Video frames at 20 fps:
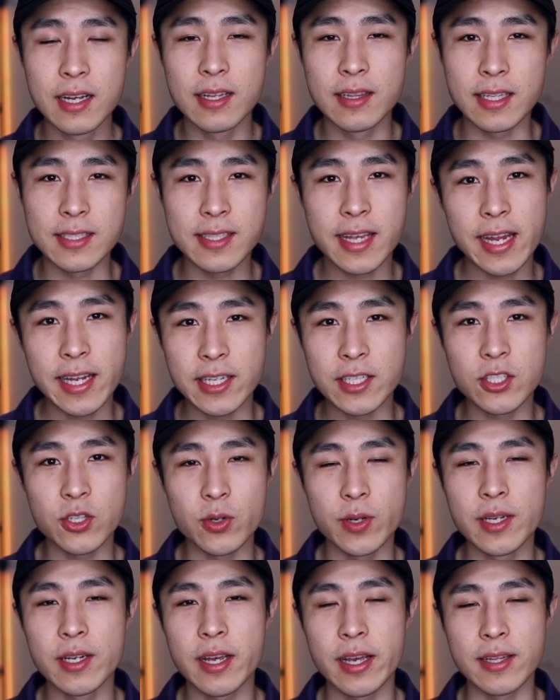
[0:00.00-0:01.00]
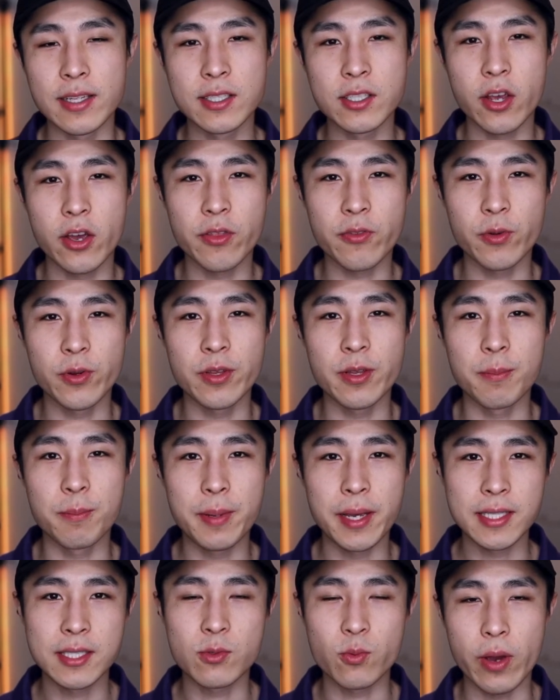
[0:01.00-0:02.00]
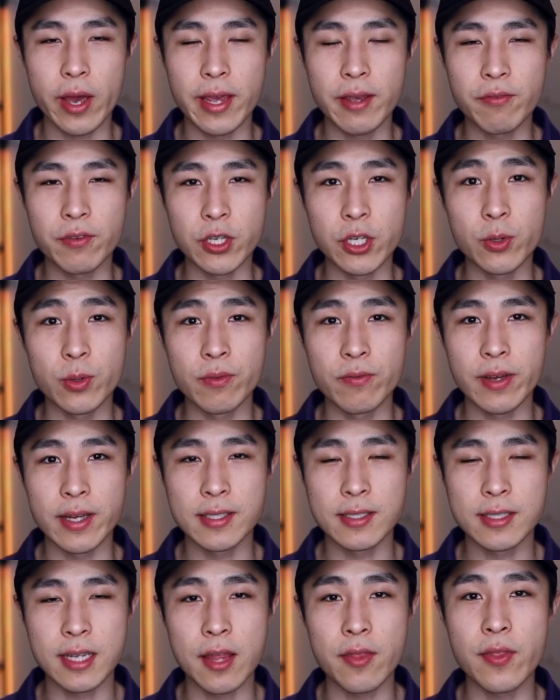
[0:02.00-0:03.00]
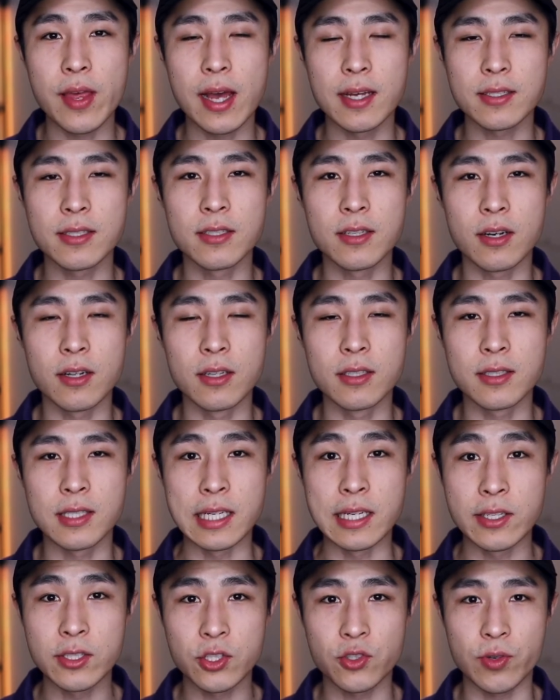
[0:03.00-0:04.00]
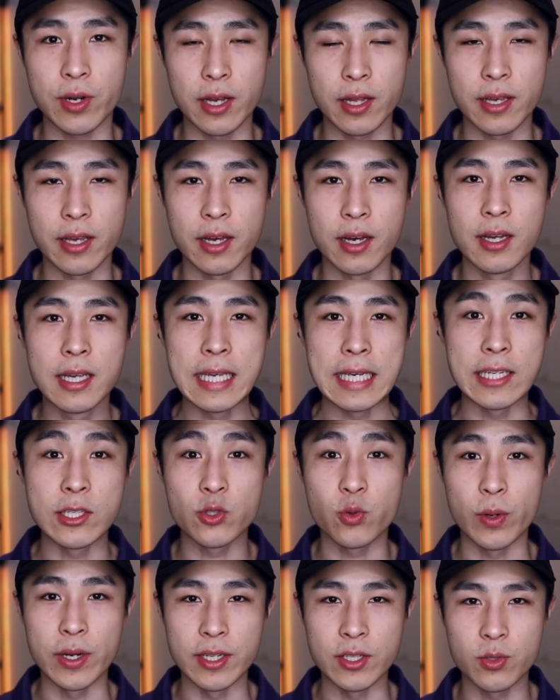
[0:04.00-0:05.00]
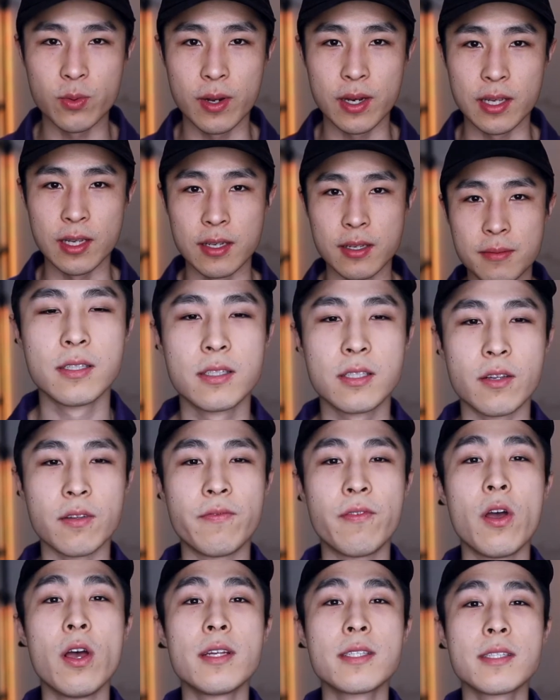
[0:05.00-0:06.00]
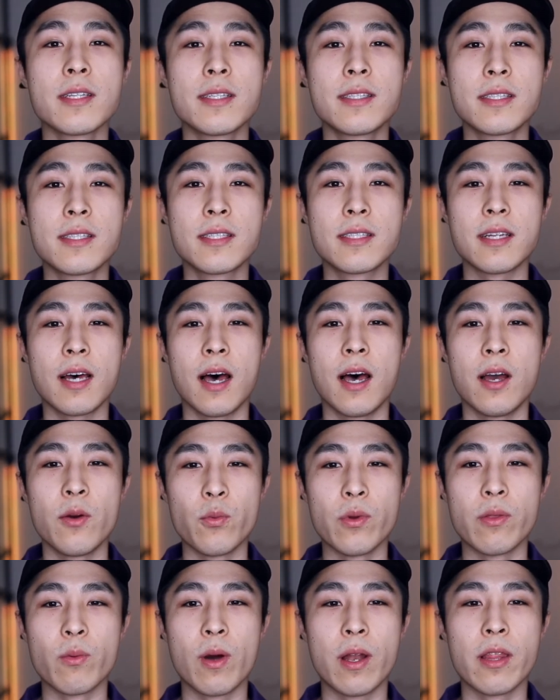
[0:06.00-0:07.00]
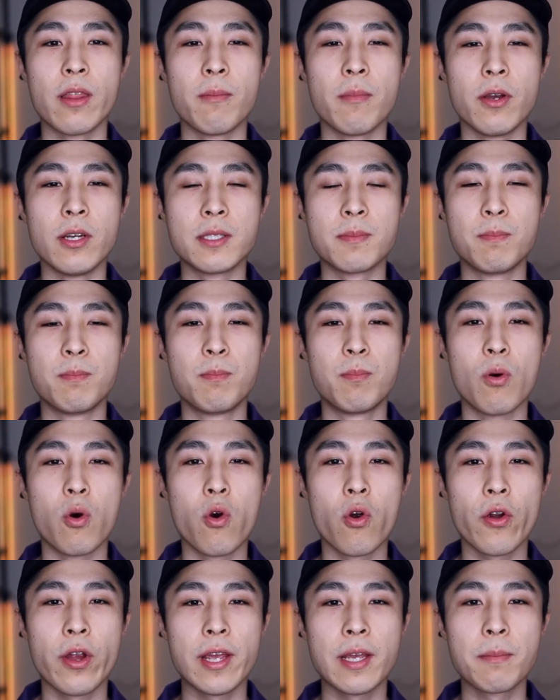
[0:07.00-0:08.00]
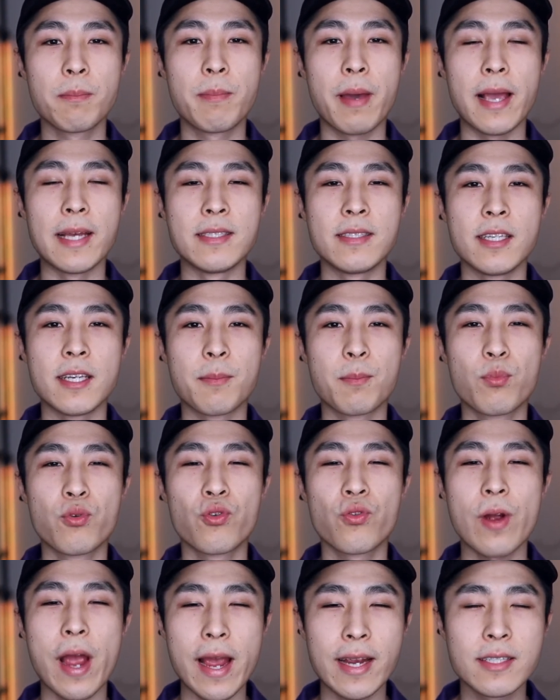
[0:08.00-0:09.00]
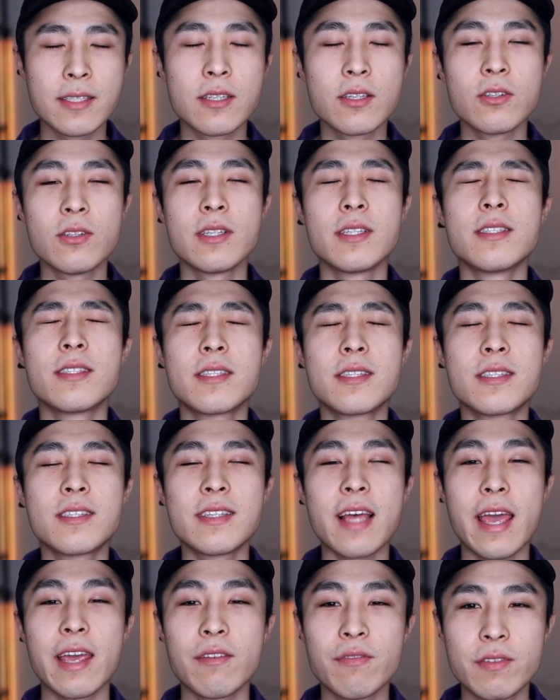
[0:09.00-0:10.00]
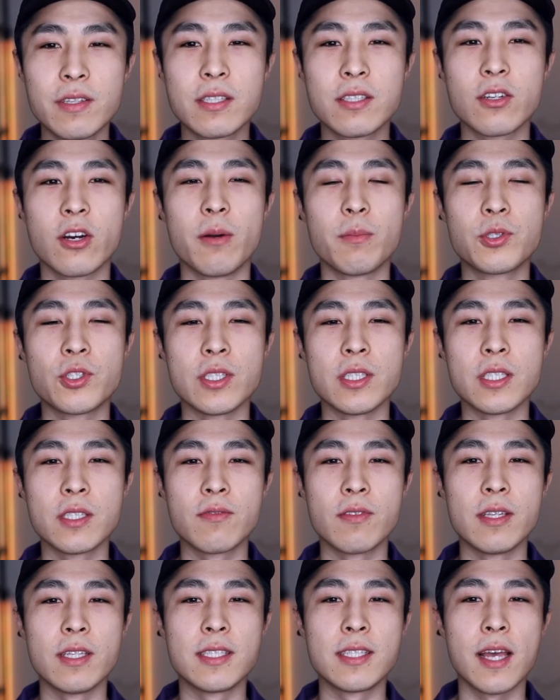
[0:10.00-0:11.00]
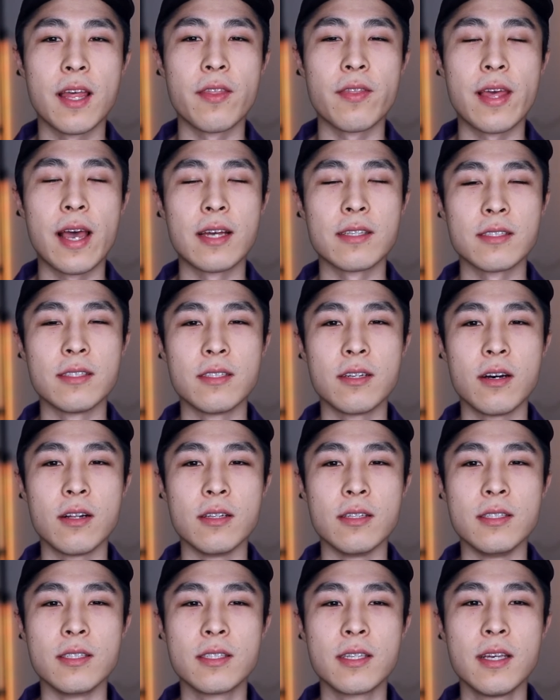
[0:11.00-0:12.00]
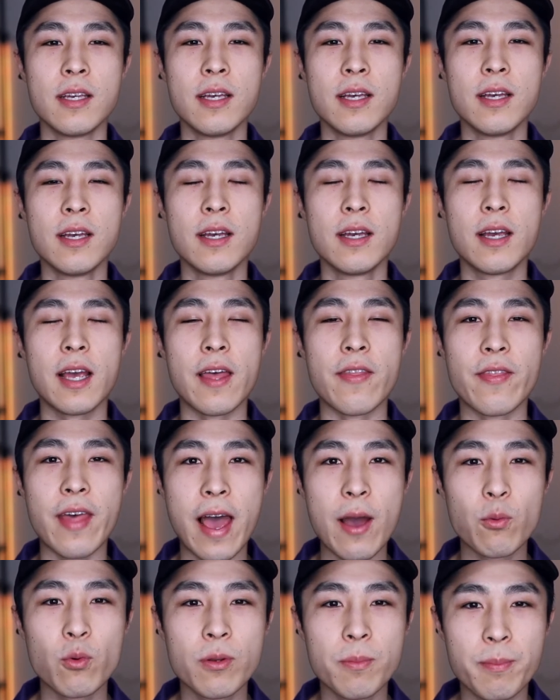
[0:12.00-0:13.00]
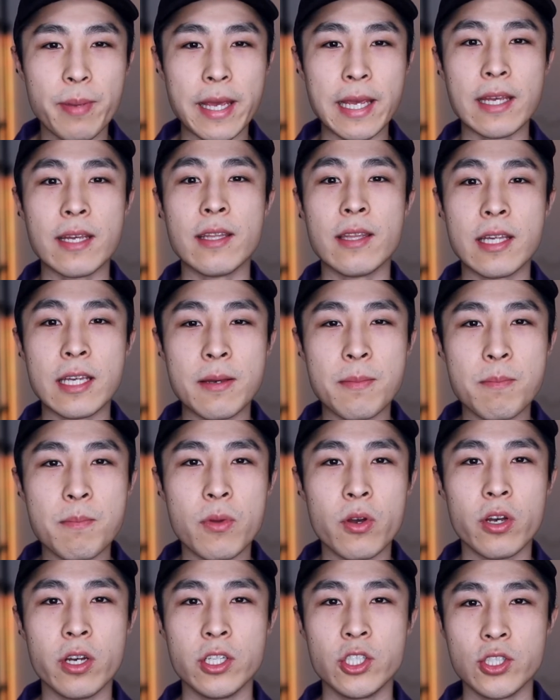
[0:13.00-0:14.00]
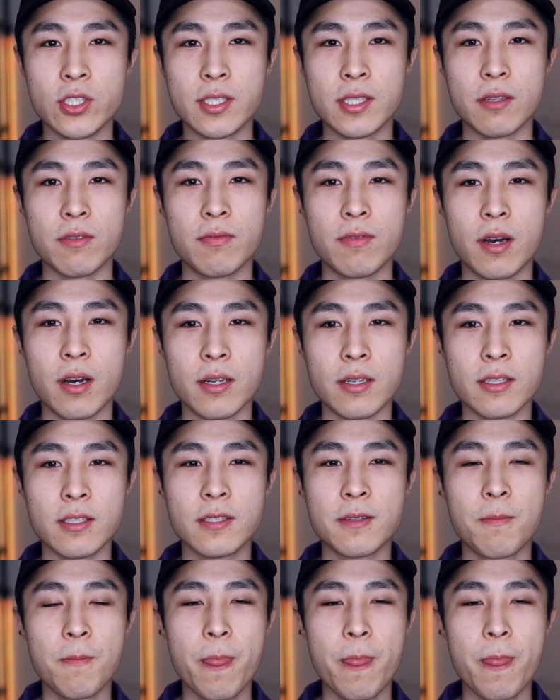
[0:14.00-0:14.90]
let's get into it and let's go through the best way for you to invest $10,000 in Australia in 2020. So first, let's start with one of the most boring, basic, practical and safest options for the $10,000, and that would be the emergency fund.